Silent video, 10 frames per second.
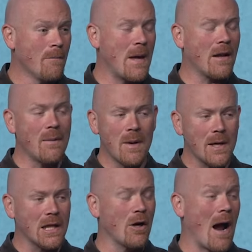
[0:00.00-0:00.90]
Now, let me be
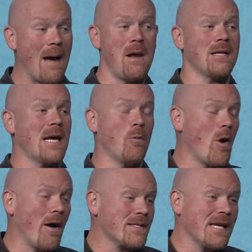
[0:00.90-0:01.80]
clear. I'm not saying we
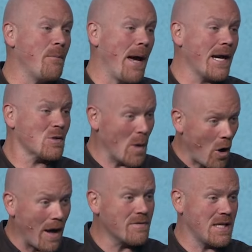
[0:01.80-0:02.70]
don't have setbacks. We
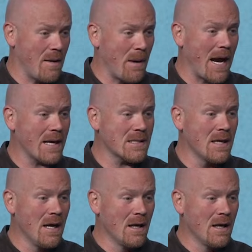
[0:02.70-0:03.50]
all have setbacks.